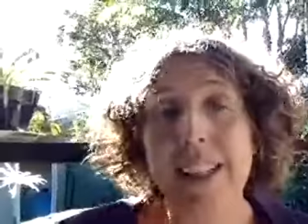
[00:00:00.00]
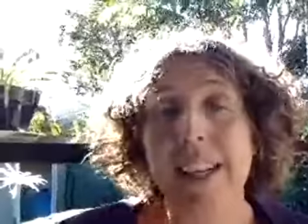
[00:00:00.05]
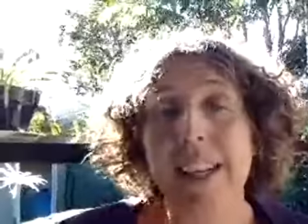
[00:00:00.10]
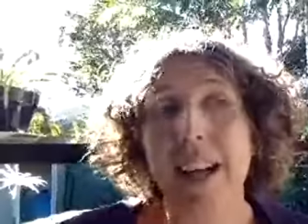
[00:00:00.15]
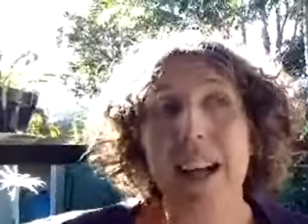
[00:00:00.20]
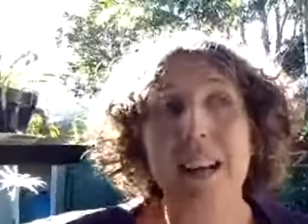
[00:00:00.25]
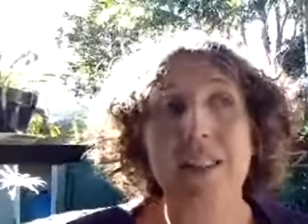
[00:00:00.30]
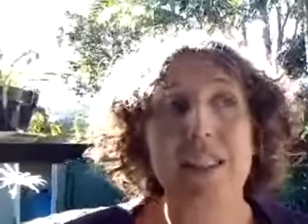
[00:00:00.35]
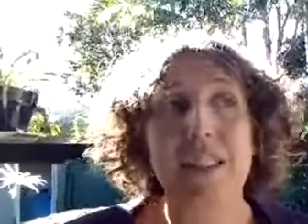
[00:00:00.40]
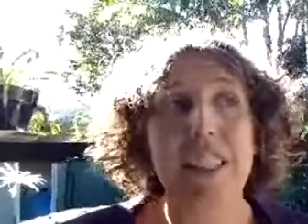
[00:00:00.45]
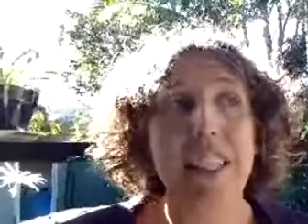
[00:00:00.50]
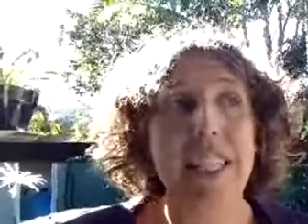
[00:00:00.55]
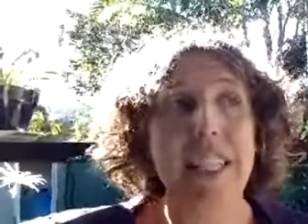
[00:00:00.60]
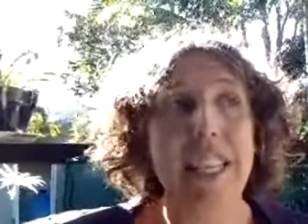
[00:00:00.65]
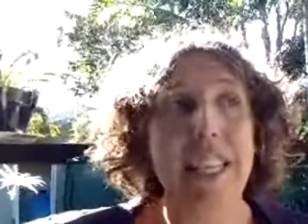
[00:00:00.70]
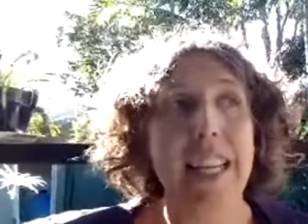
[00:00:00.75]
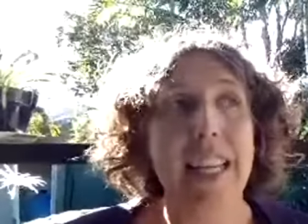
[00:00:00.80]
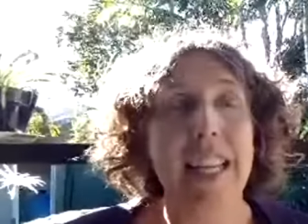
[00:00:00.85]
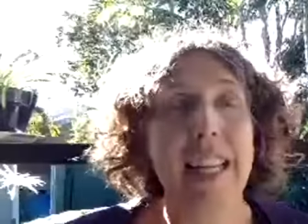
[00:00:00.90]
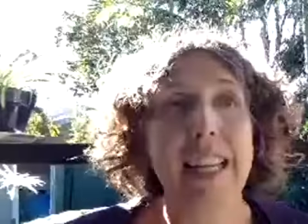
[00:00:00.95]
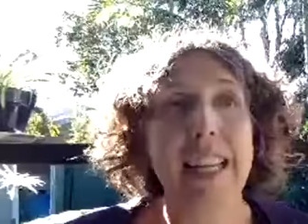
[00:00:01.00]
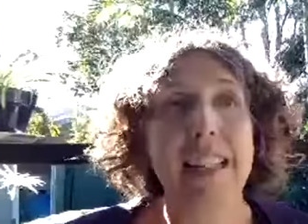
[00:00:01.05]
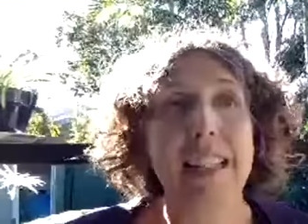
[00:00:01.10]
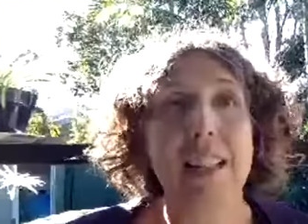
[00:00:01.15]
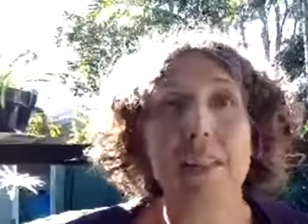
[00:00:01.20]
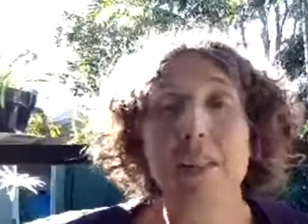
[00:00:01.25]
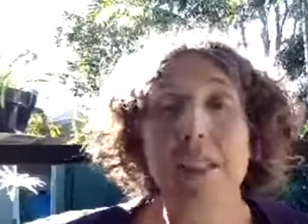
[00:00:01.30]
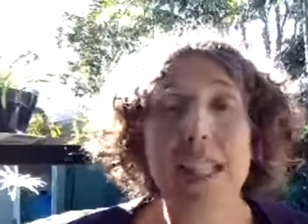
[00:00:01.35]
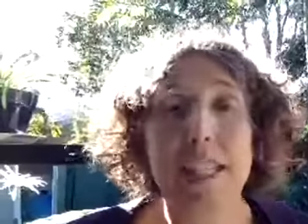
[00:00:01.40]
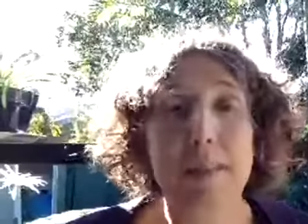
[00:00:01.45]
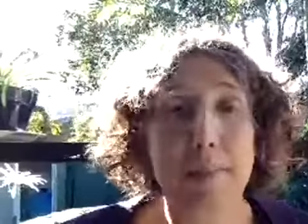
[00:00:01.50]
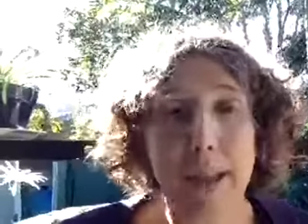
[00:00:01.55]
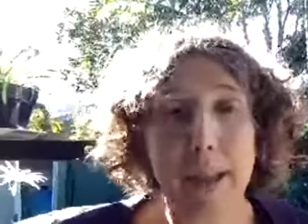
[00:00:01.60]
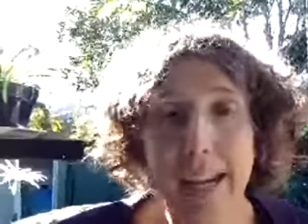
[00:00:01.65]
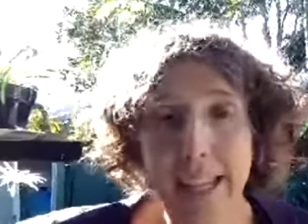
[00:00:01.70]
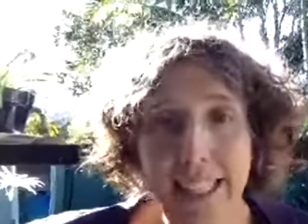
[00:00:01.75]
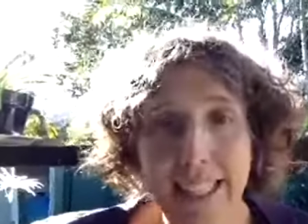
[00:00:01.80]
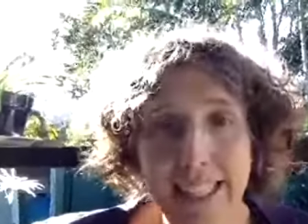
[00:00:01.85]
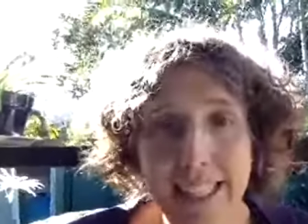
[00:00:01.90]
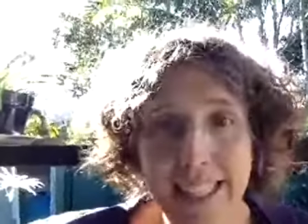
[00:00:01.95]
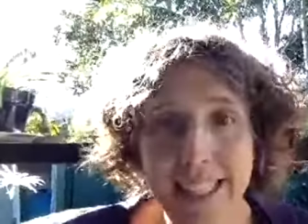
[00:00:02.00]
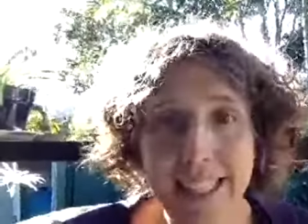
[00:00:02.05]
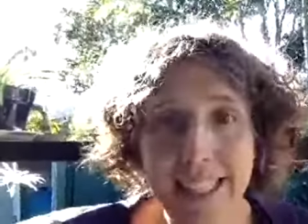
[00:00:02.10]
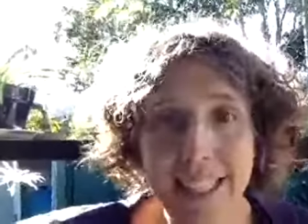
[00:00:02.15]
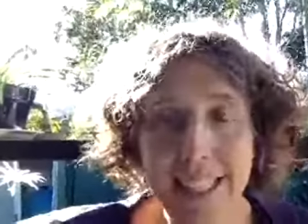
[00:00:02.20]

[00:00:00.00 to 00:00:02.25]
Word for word: I really need respect.